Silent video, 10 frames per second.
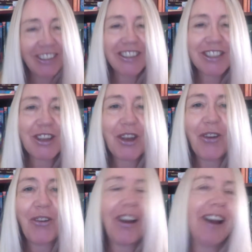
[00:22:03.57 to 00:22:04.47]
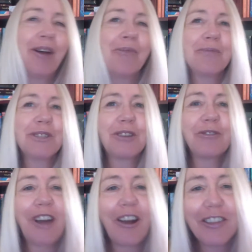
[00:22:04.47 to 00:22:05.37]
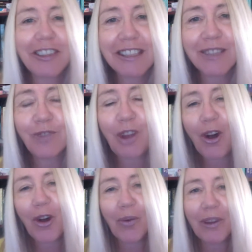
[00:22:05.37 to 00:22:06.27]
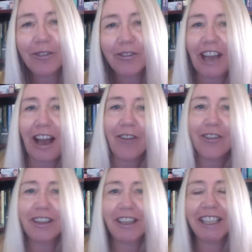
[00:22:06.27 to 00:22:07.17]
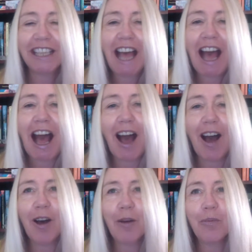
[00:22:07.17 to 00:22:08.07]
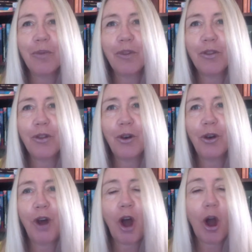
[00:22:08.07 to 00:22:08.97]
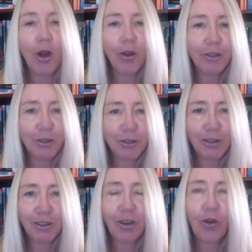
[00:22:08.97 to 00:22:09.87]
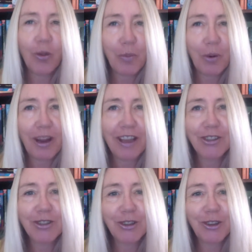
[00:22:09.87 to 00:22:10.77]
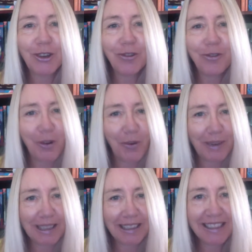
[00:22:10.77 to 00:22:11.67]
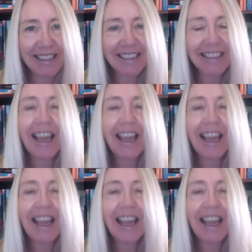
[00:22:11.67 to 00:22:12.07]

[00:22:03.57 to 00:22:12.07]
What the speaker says: So so far in this vlog, we've covered the ode to the, or the prayer to the four winds,